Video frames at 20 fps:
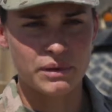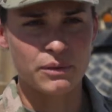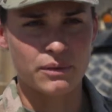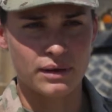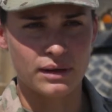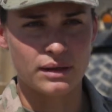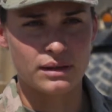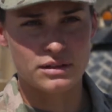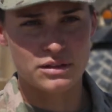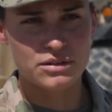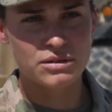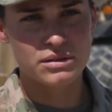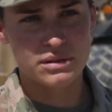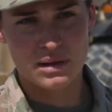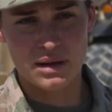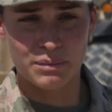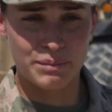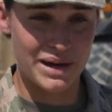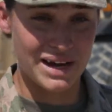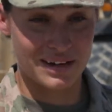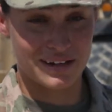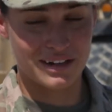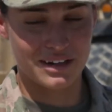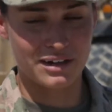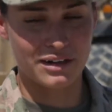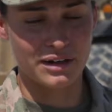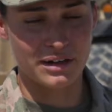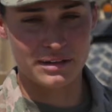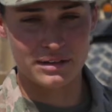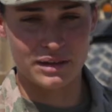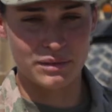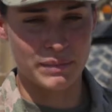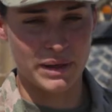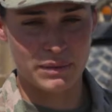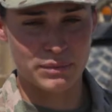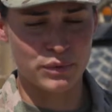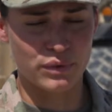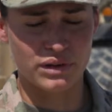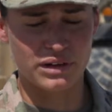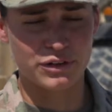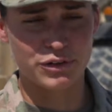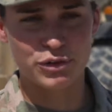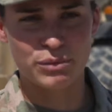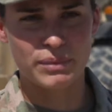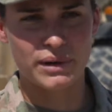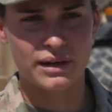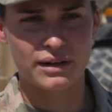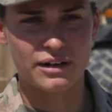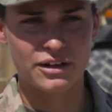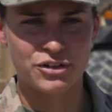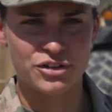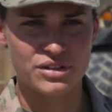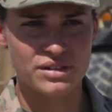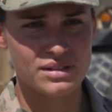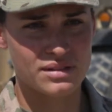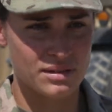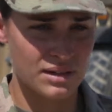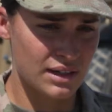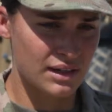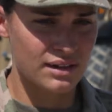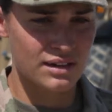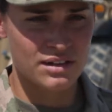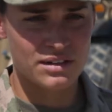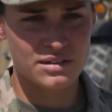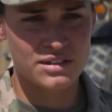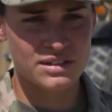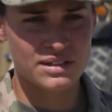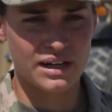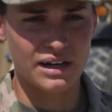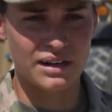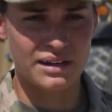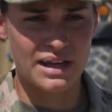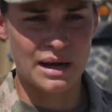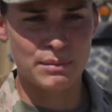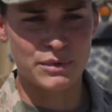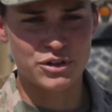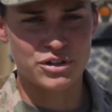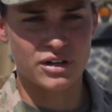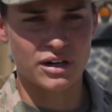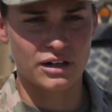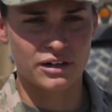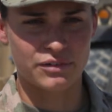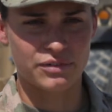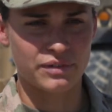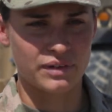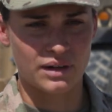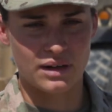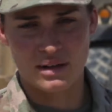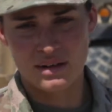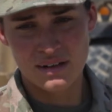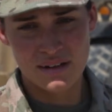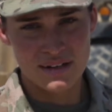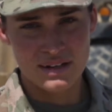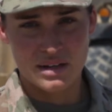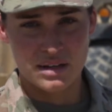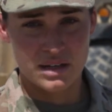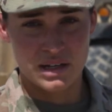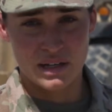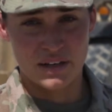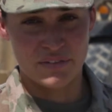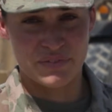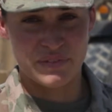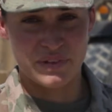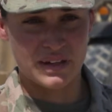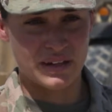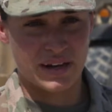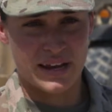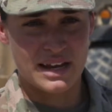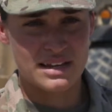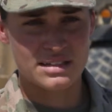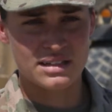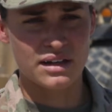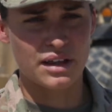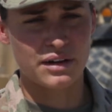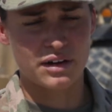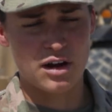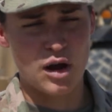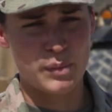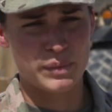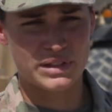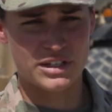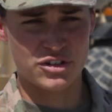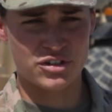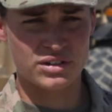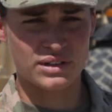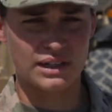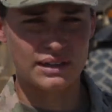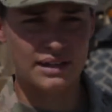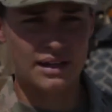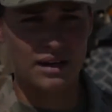me want to come back here and they make me want to do better just study that much harder for if in case another competition like